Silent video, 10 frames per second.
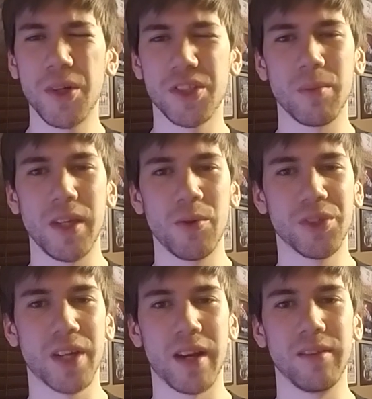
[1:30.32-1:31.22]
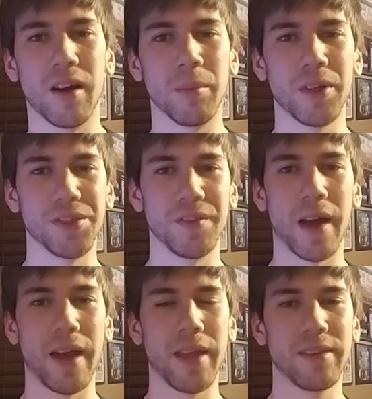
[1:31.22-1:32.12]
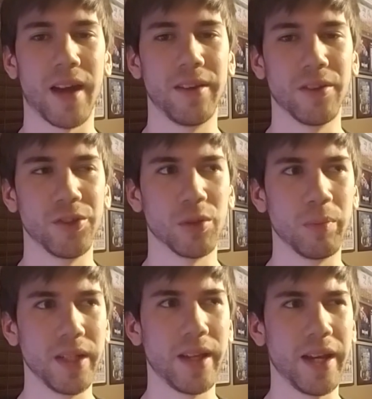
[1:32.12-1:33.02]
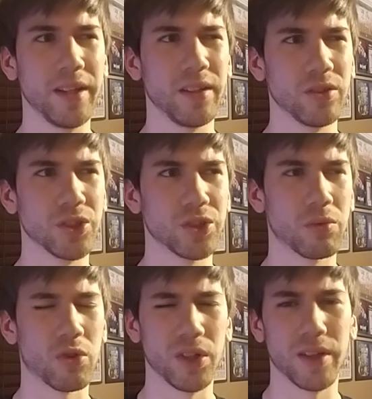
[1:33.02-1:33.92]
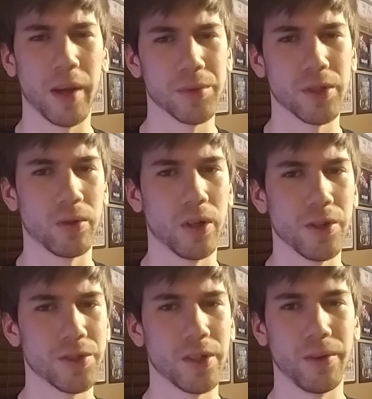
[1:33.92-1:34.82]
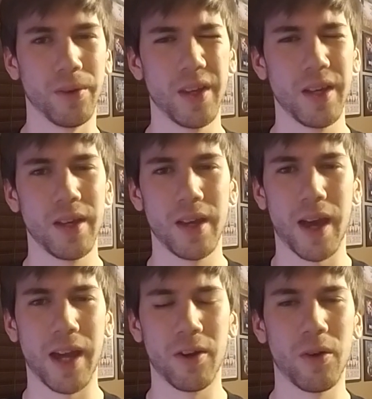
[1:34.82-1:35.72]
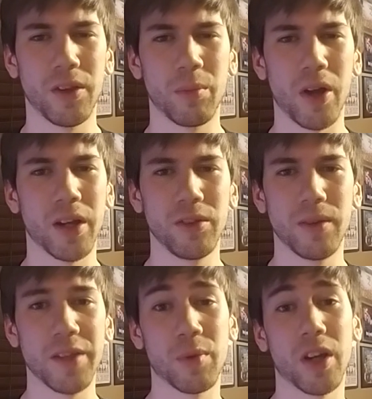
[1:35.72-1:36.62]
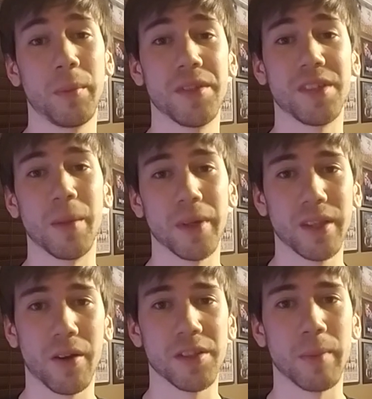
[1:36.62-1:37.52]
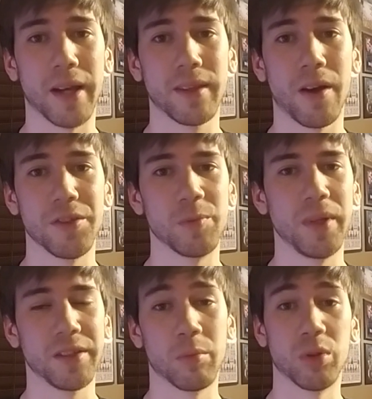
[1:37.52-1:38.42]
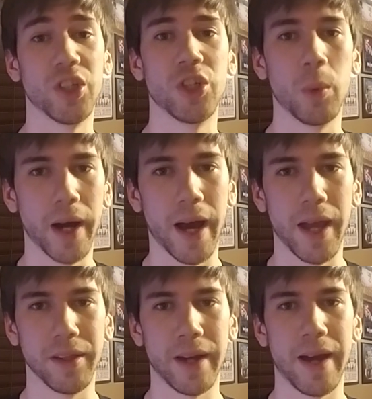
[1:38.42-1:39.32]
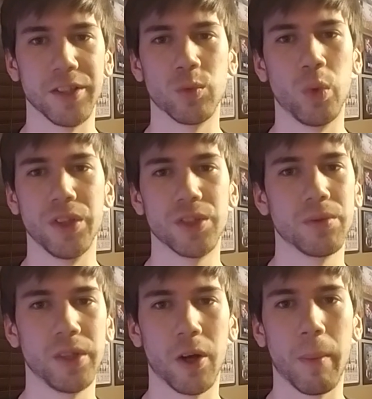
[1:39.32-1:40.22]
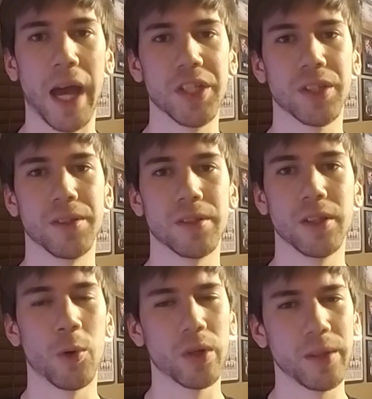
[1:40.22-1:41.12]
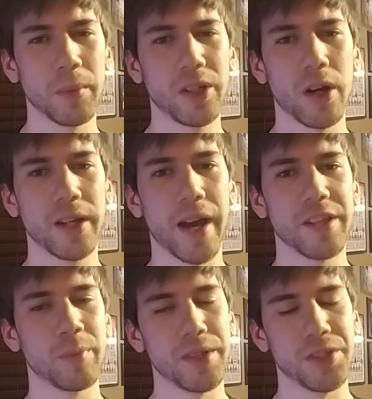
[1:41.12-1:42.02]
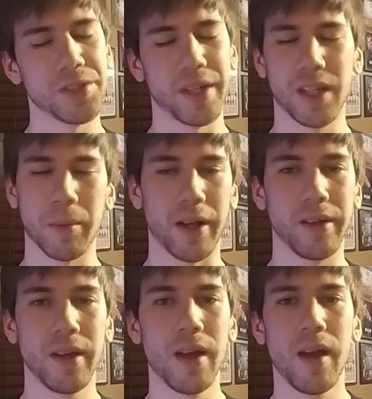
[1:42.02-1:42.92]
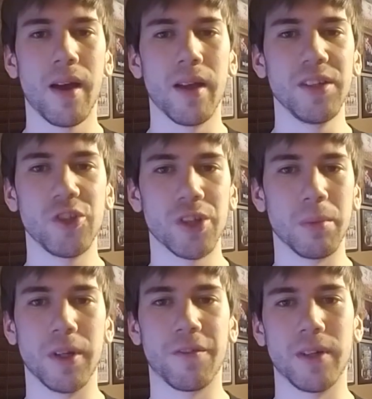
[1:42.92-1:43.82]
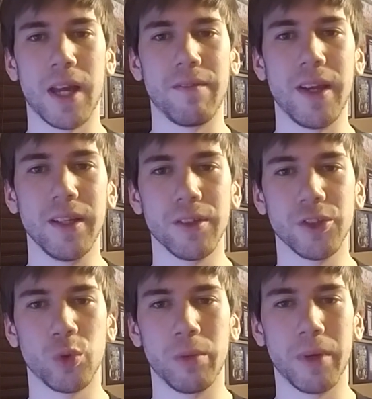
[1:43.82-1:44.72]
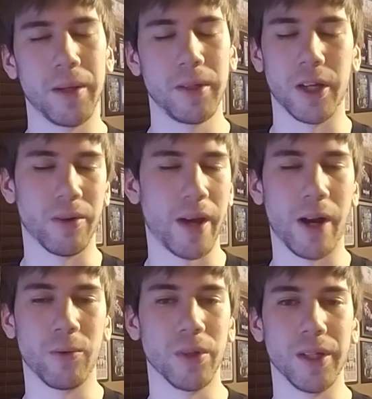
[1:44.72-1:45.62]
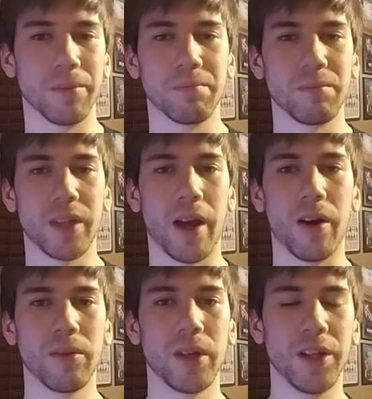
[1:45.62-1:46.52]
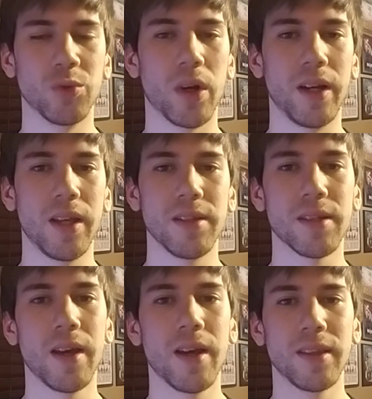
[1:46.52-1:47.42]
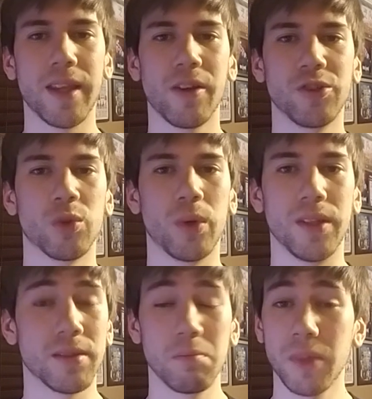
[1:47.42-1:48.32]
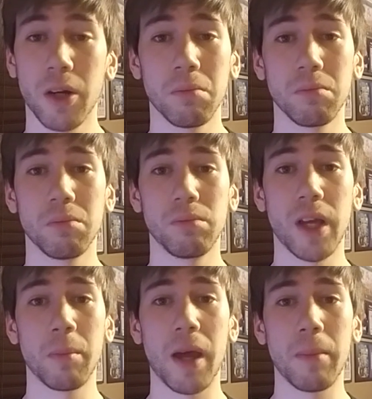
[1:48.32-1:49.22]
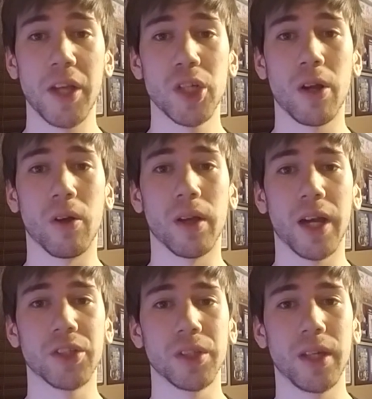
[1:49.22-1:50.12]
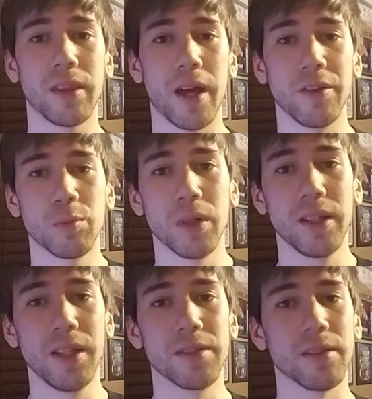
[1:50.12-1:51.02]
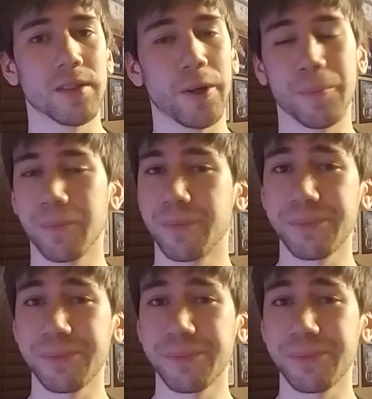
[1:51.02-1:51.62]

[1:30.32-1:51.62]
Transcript: which to me was just kind of dumb because he now had Ty Dillinger beat Aiden English 3 times in a row. So I know that's probably gonna be his gimmick now on SmackDown, just be like the pre-show guy, and the guy just wins, you know, matches against the lower mid-card guys. But it's just like, come on. At least do something different to have Aiden English win, but you know, I don't really care. It is what it is. Ty Dillinger wins. You know, not a bad match at all. Actually, I thought it was pretty decent, so